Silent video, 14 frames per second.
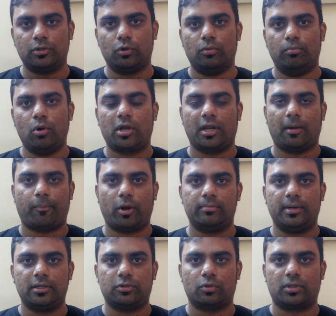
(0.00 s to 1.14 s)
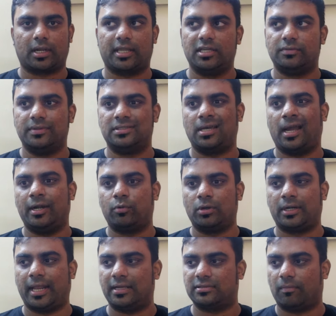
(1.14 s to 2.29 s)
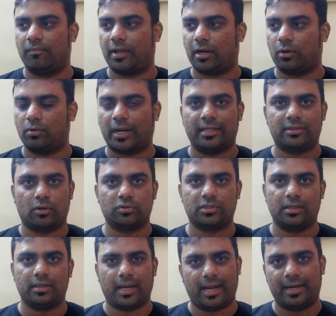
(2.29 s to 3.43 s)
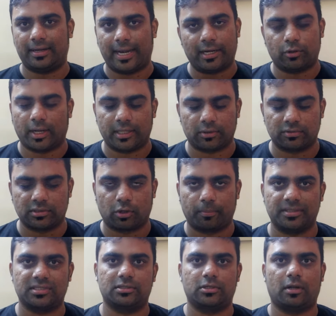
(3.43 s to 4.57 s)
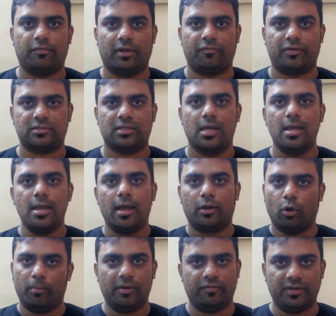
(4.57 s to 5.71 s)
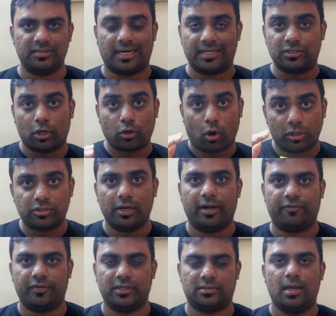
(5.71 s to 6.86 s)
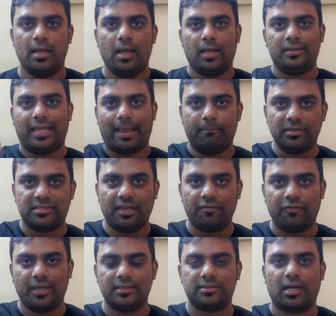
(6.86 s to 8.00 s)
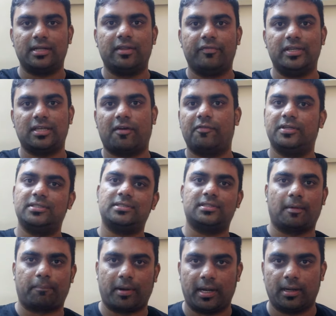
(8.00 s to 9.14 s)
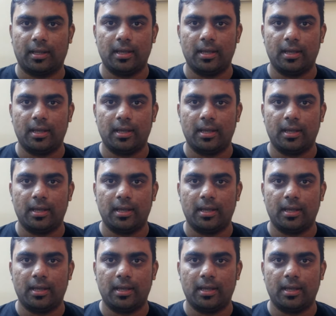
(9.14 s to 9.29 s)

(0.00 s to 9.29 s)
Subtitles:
To book an appointment through Turkish visa, it would take somewhere around 8 to 9,000 rupees as your VFS global fees. That is your consulate fees. The embassy fees and the visa fees is separate.